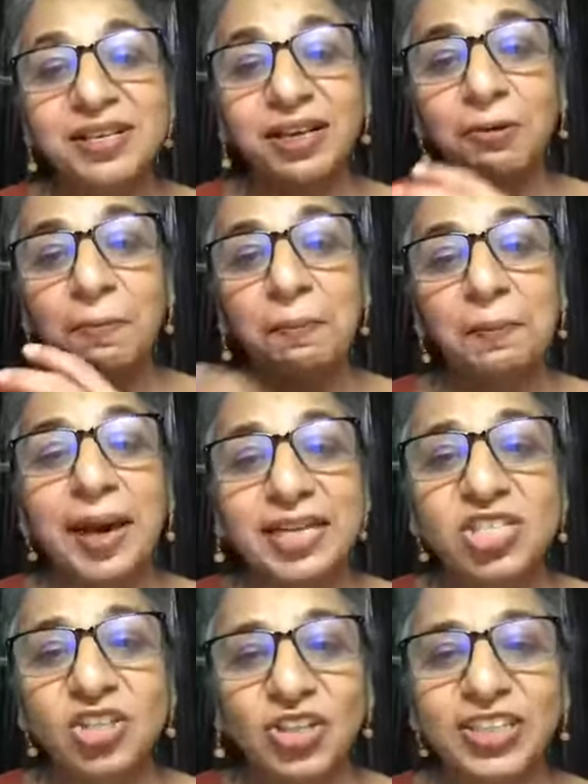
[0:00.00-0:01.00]

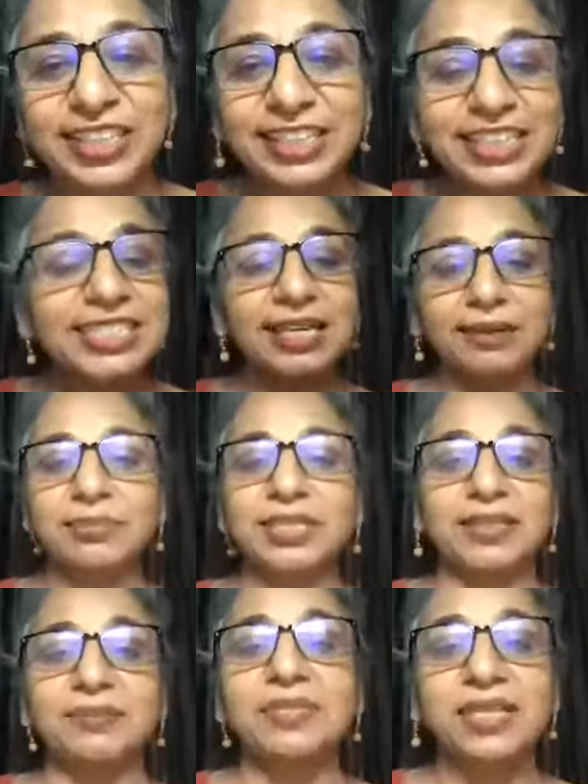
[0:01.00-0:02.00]
masculinity
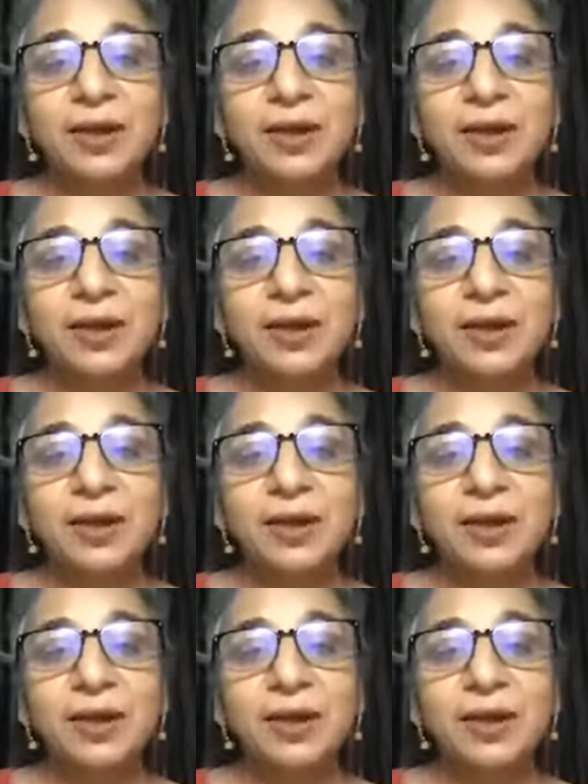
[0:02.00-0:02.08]
sometimes.